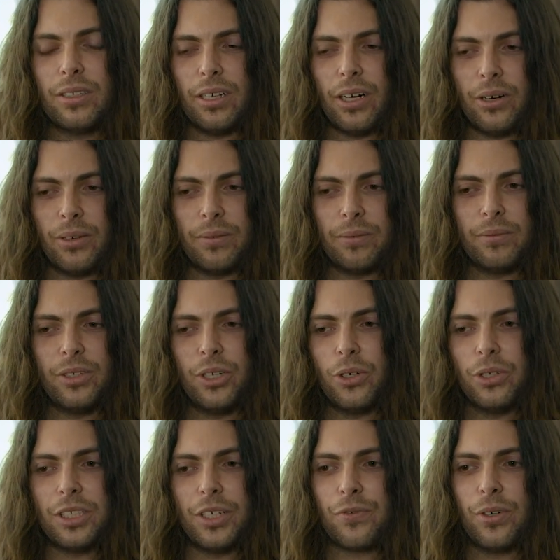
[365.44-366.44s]
on, you
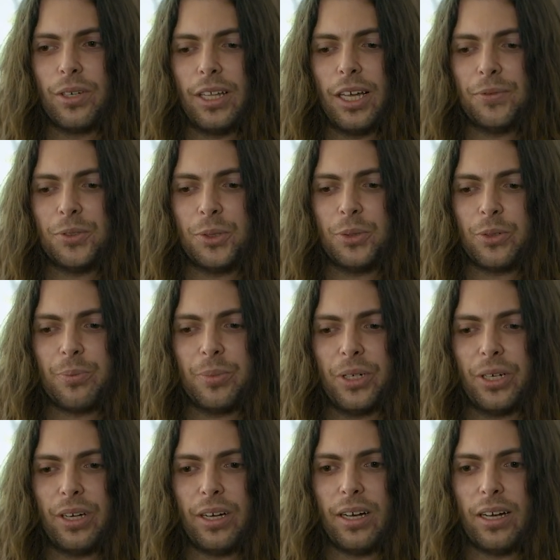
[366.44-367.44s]
know, different levels,
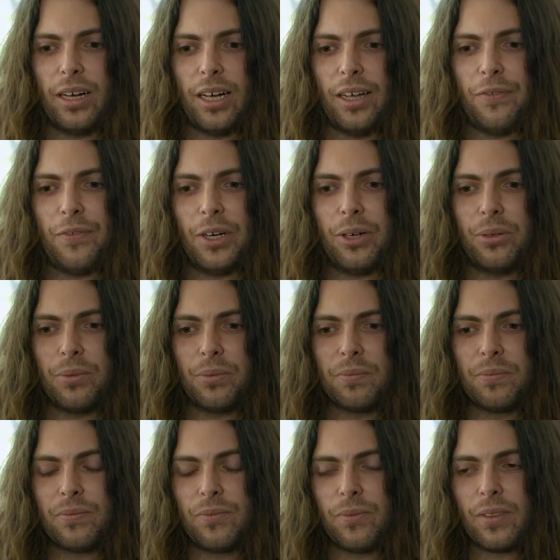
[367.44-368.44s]
but I felt,
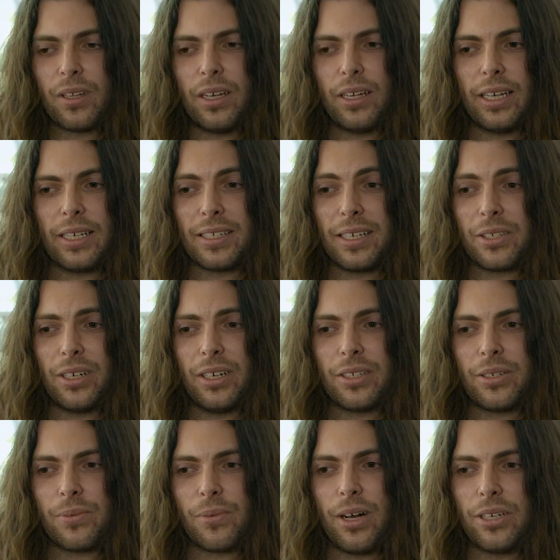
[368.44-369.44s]
I guess,
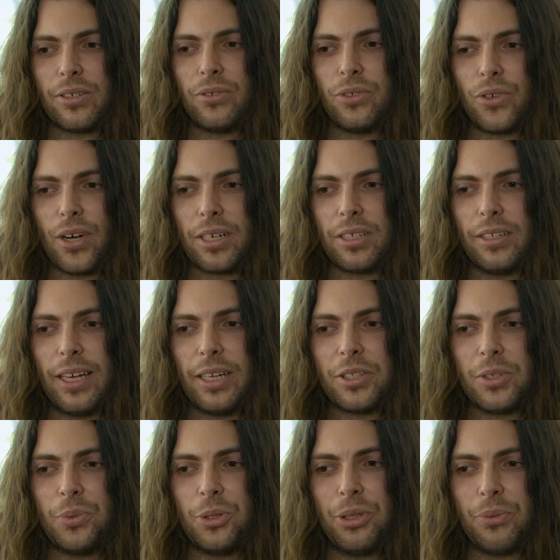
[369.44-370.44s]
as a writer and director,
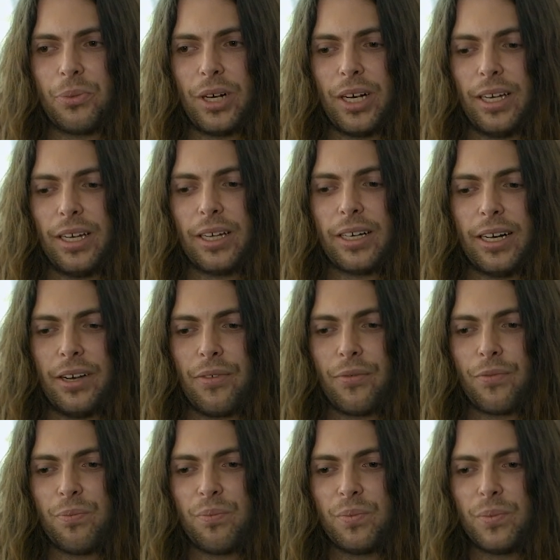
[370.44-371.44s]
that's one where it kind of
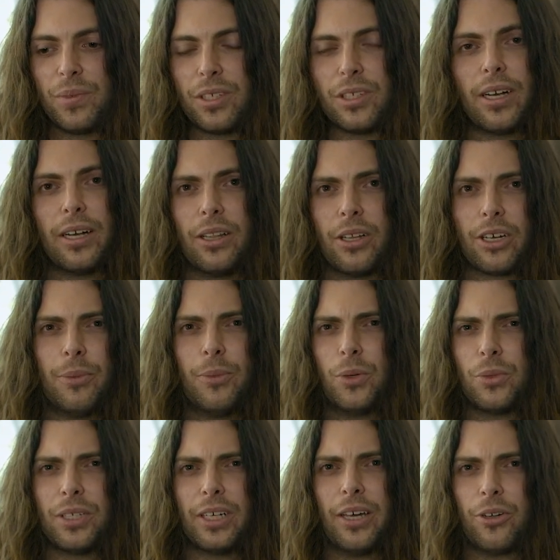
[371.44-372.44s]
started to come
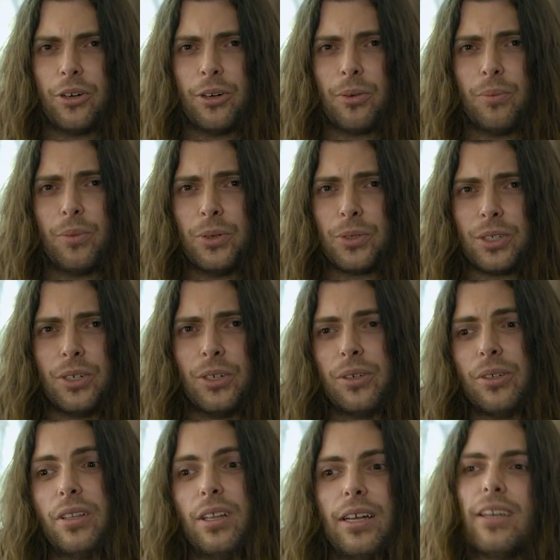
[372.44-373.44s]
all together more
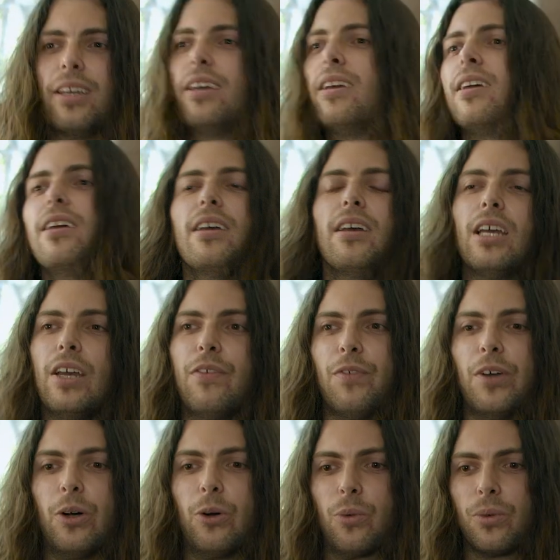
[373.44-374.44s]
so. Like, I
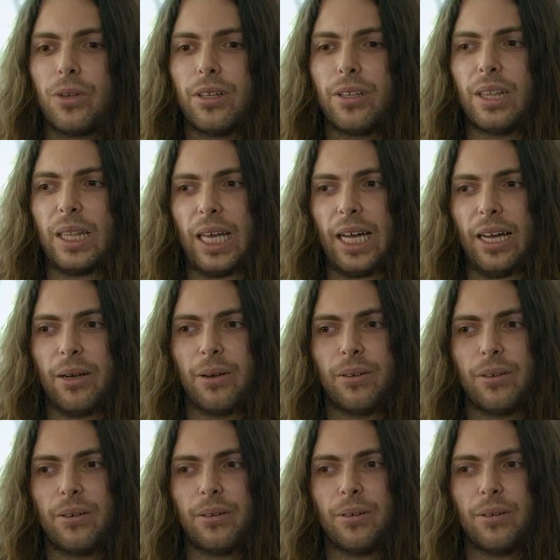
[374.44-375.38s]
felt that